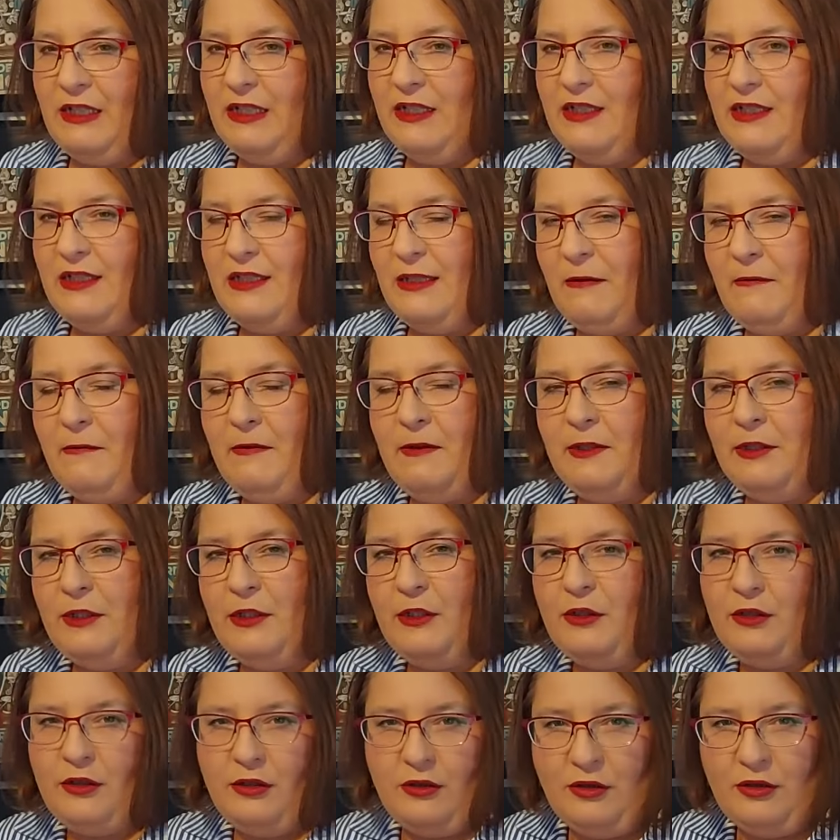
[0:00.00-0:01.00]
It's definitely
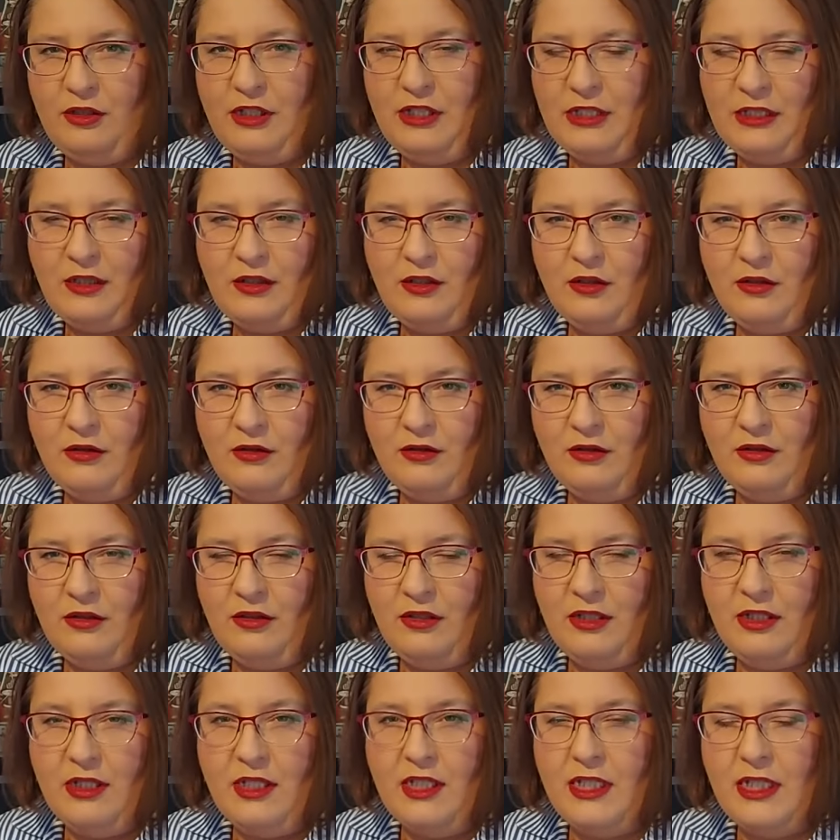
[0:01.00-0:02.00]
not just
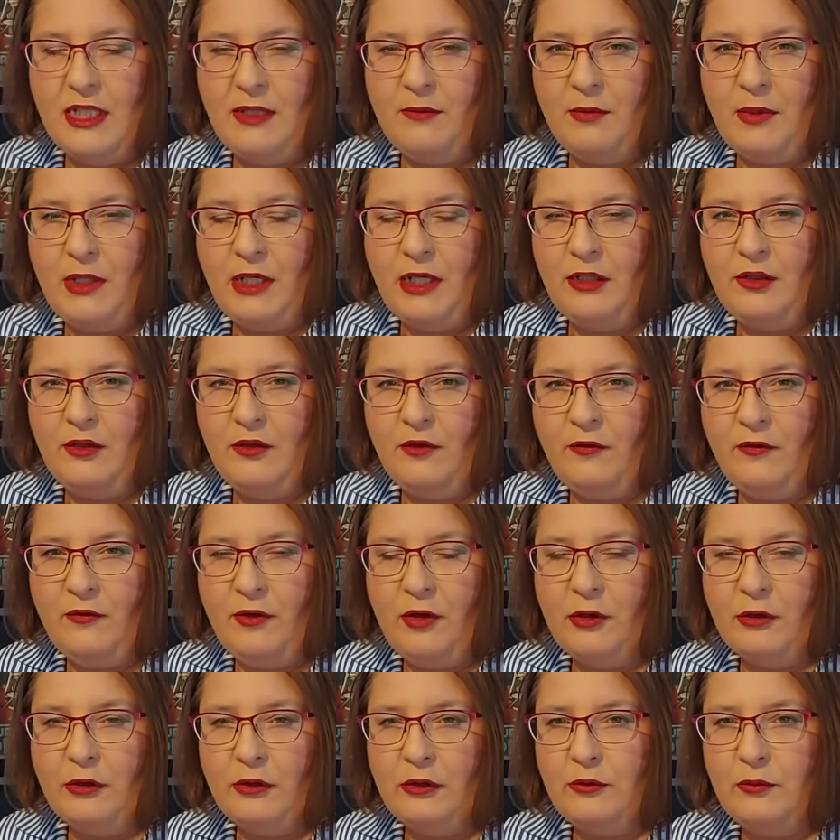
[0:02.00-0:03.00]
cotton. It's some kind of
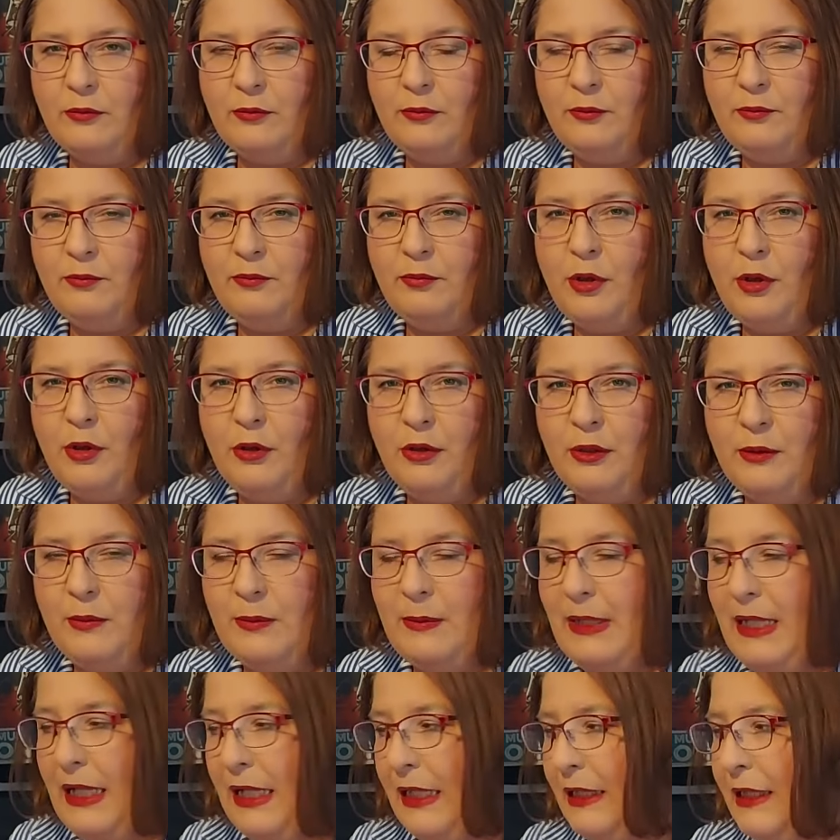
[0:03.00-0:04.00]
cotton poly
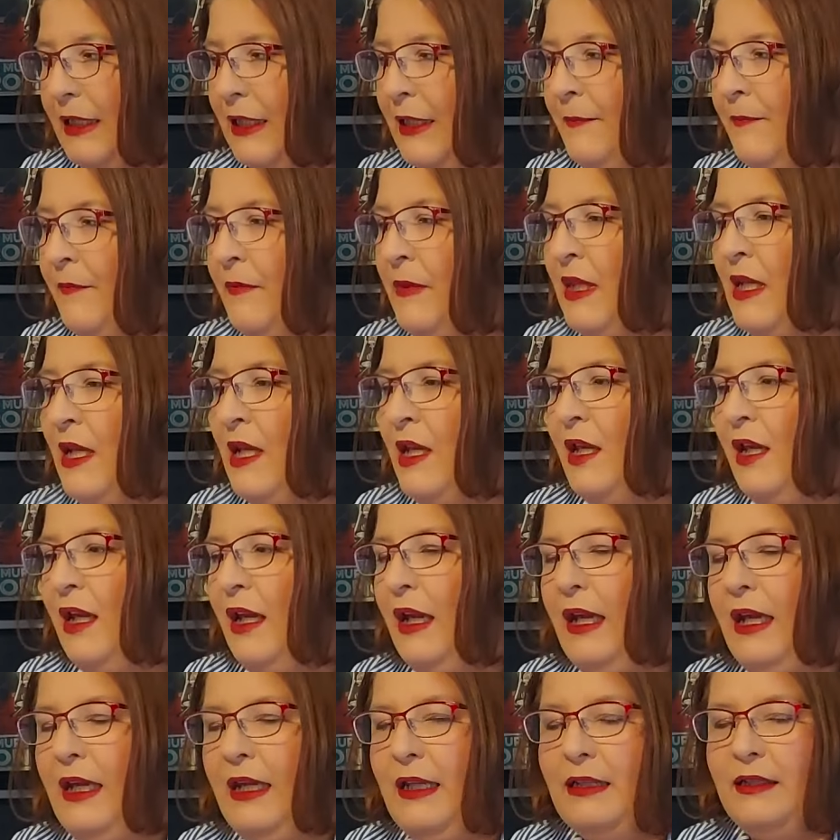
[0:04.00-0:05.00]
blend,
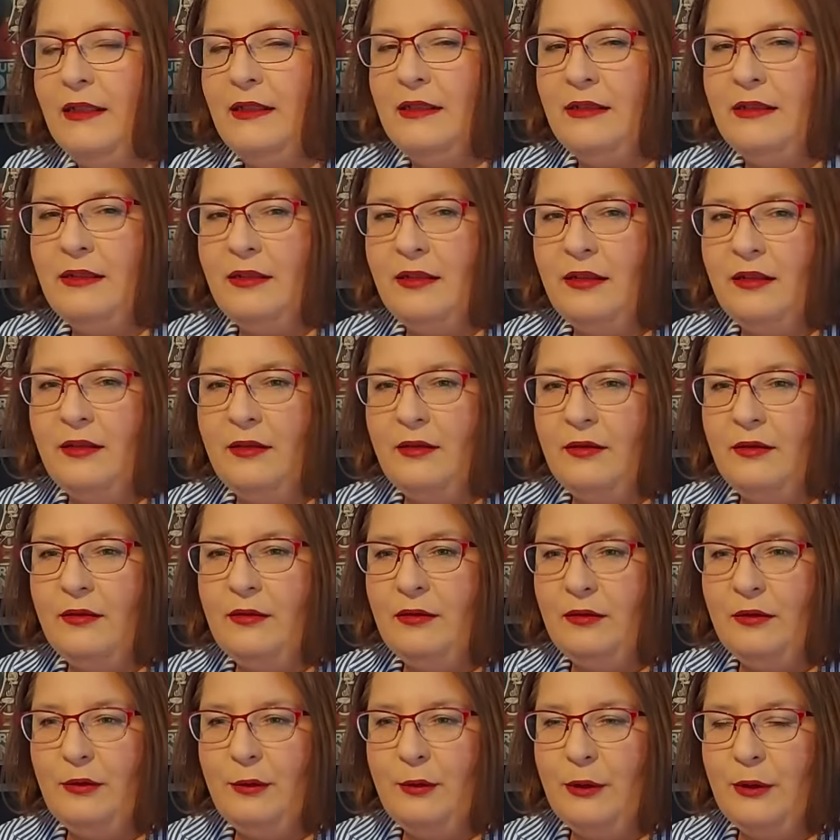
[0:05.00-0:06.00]
and
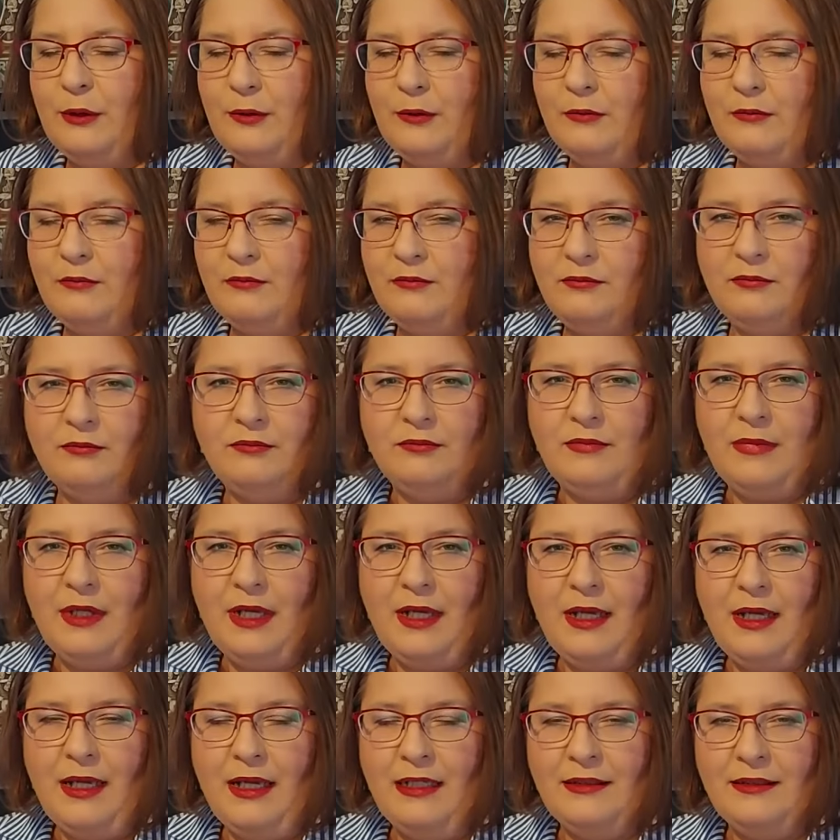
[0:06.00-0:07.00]
you know, I
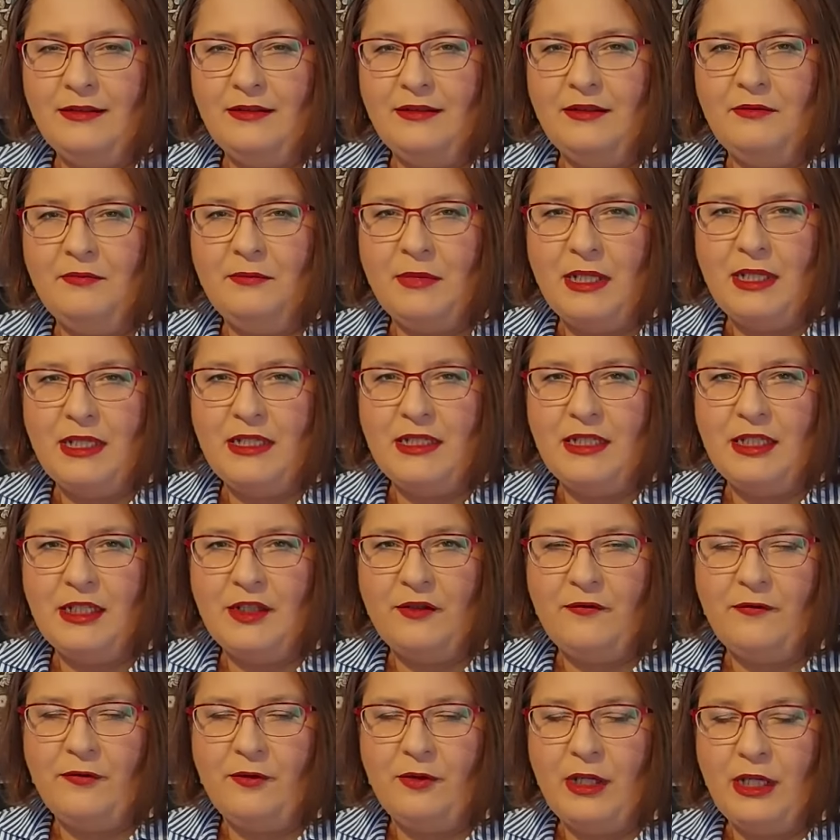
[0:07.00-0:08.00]
had it in my stash
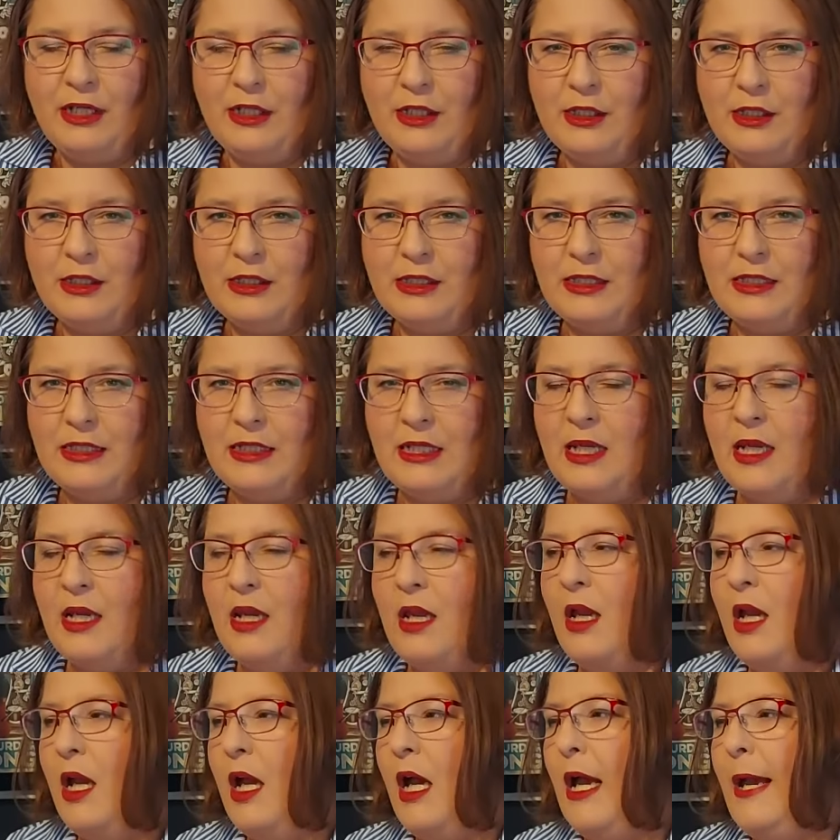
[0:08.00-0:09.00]
for ages,
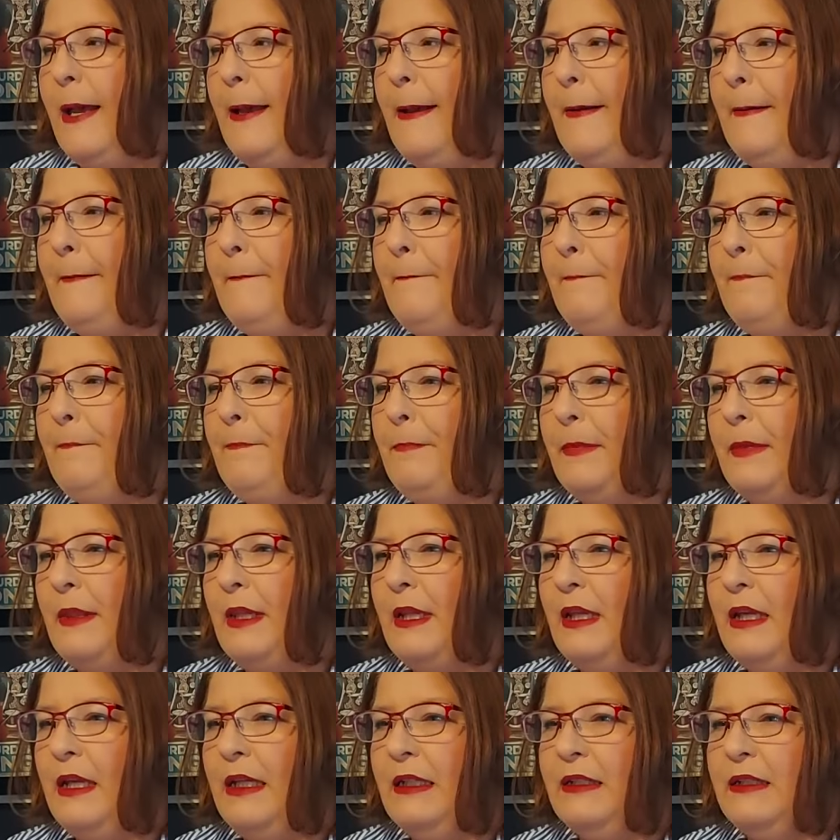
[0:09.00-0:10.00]
um,
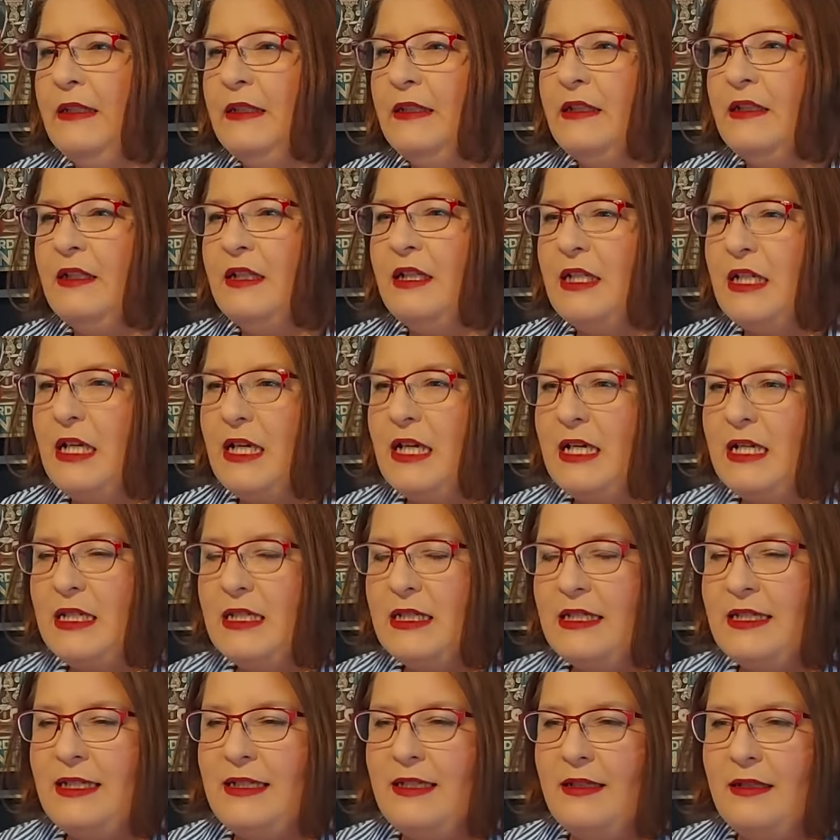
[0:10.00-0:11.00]
and it's
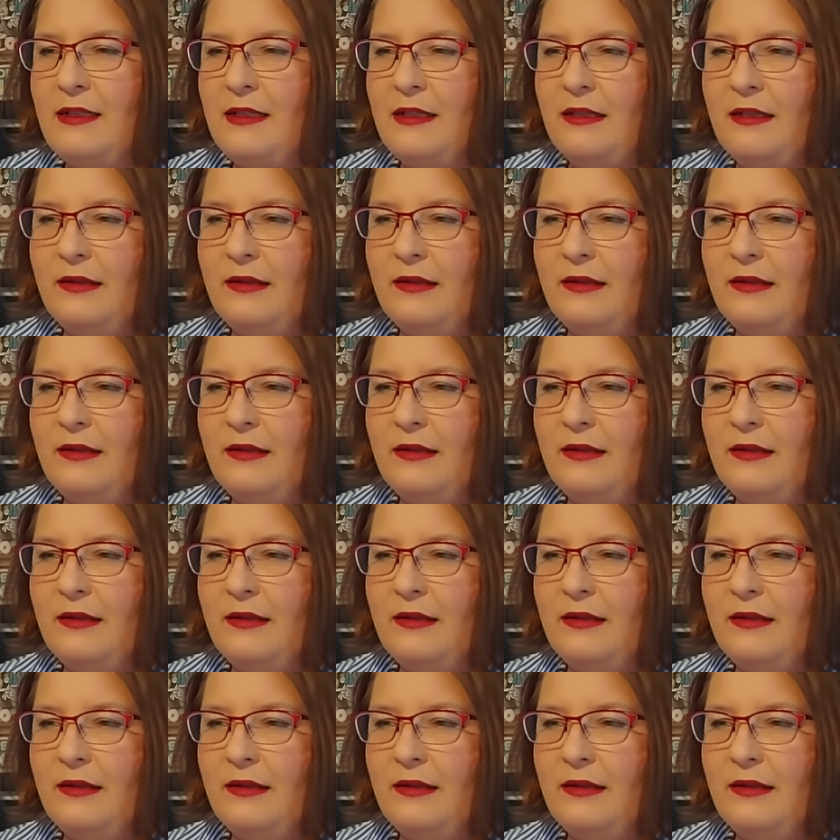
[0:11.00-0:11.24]
just